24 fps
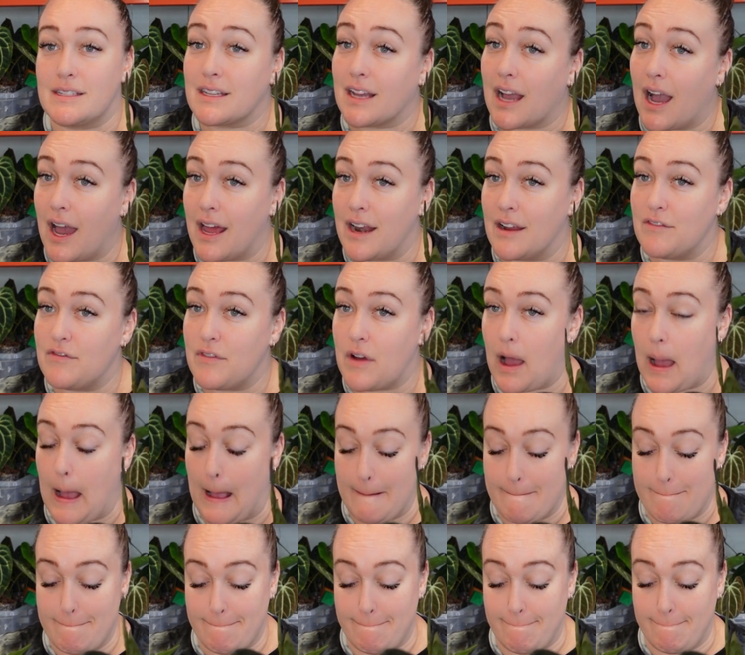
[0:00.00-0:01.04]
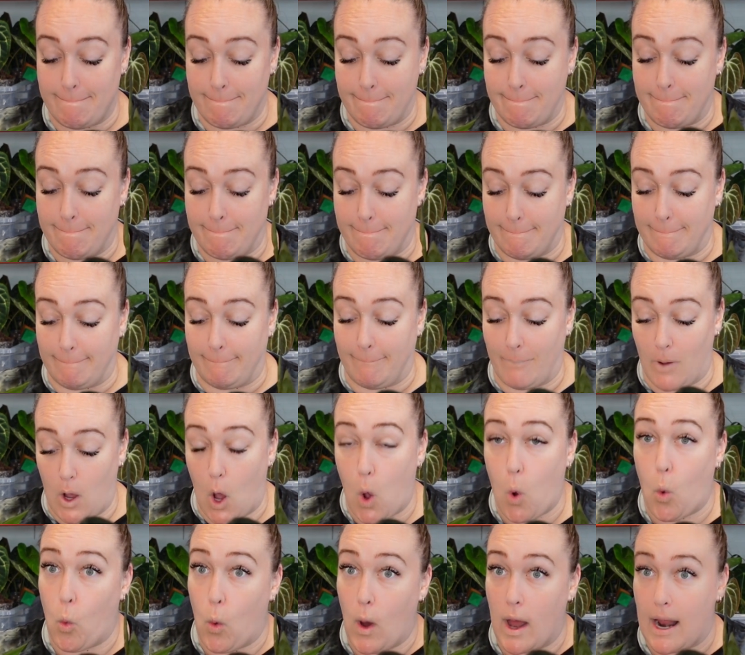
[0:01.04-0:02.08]
kind of
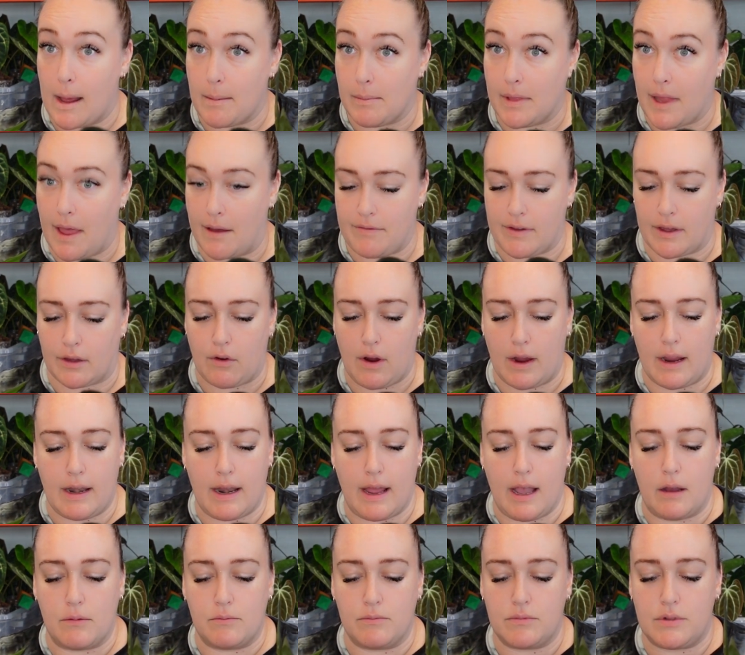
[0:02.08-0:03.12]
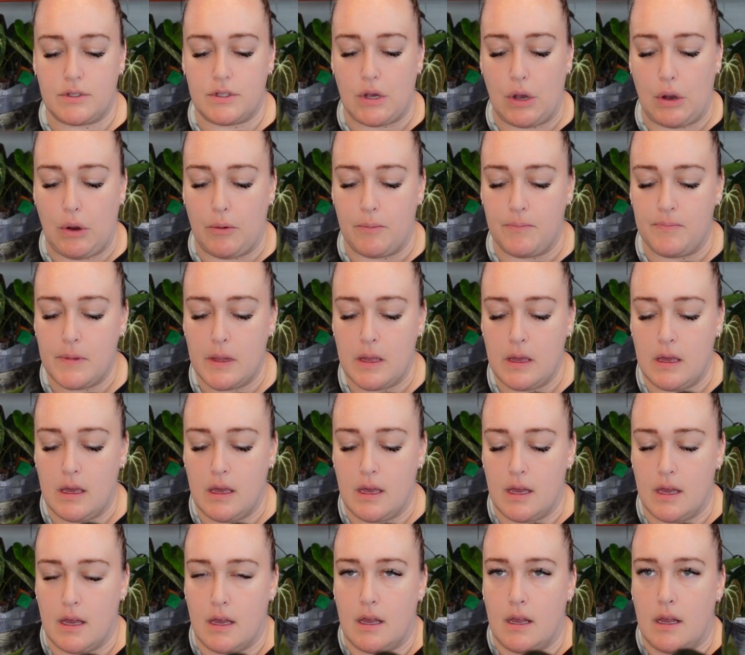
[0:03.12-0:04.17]
what I'm loving right now. So
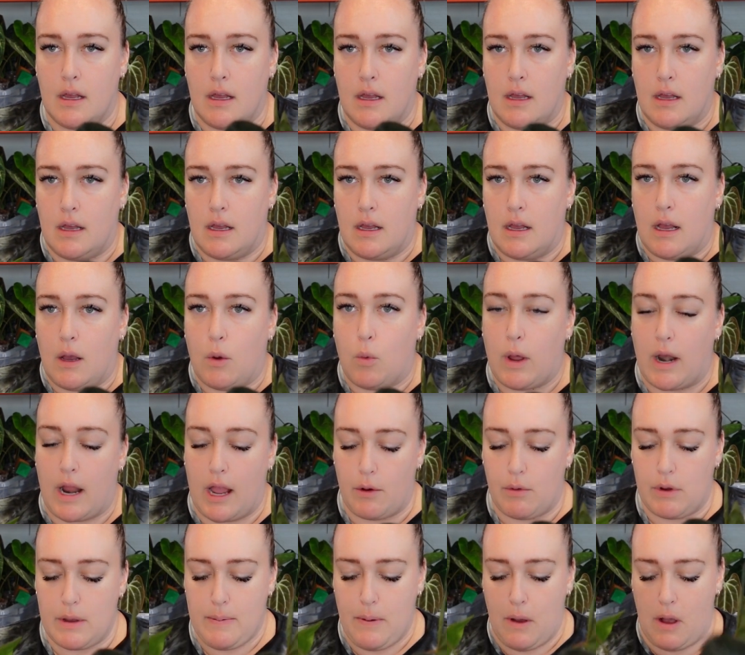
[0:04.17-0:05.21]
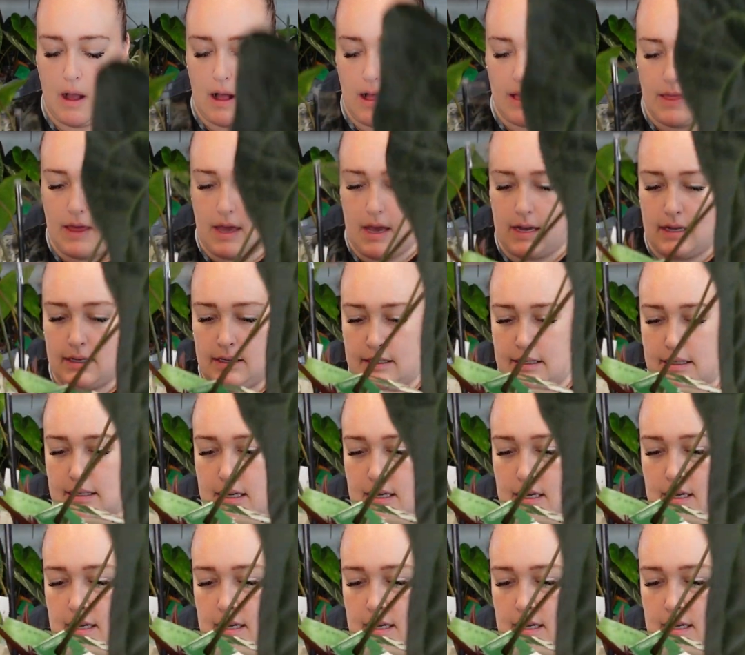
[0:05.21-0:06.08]
when I repot this,